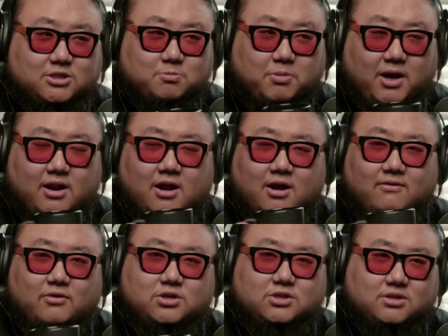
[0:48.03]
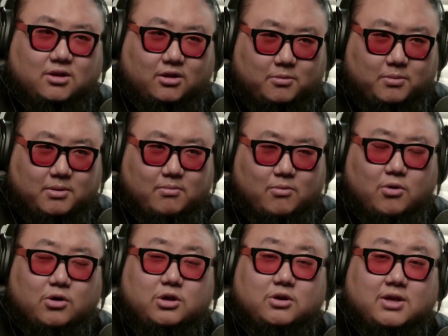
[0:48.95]
But for just a little bit
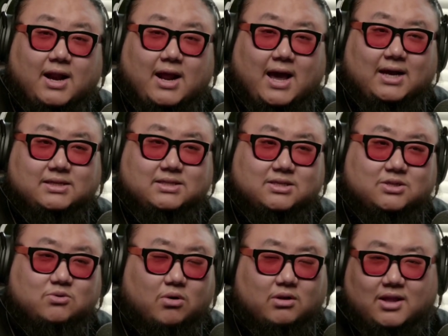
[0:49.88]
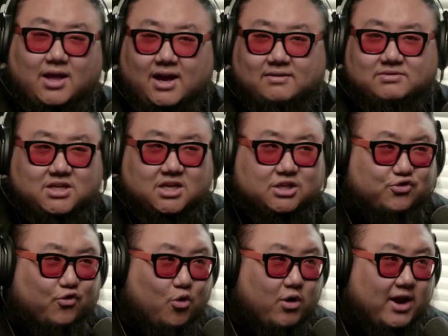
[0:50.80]
more, you get access to our live stage
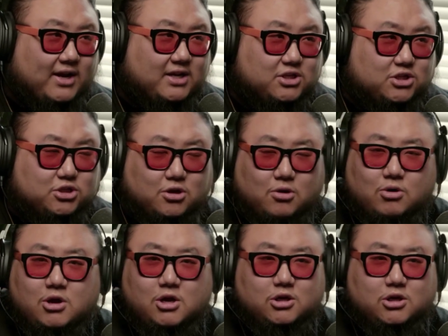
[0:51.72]
variety show,